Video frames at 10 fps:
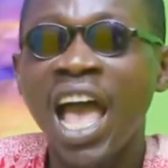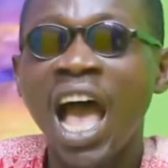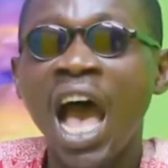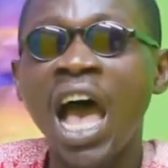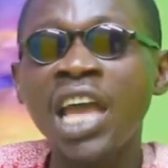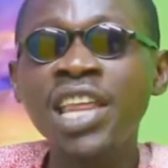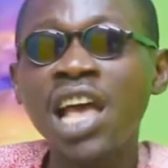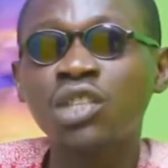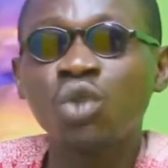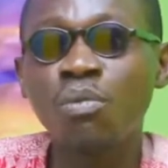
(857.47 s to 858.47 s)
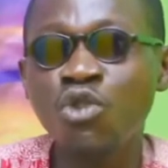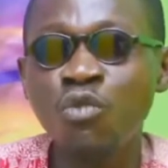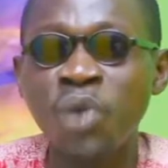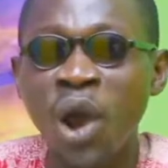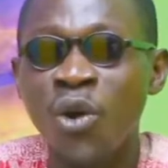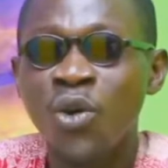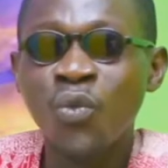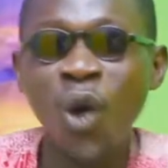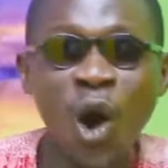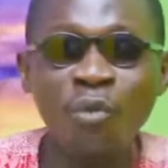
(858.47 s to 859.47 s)
Ideas will move you,
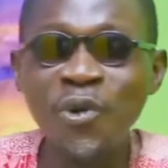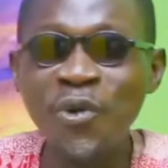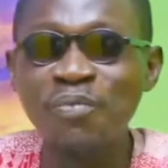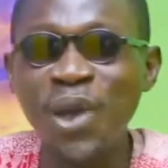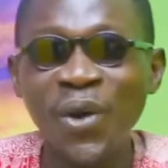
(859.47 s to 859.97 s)
will move you.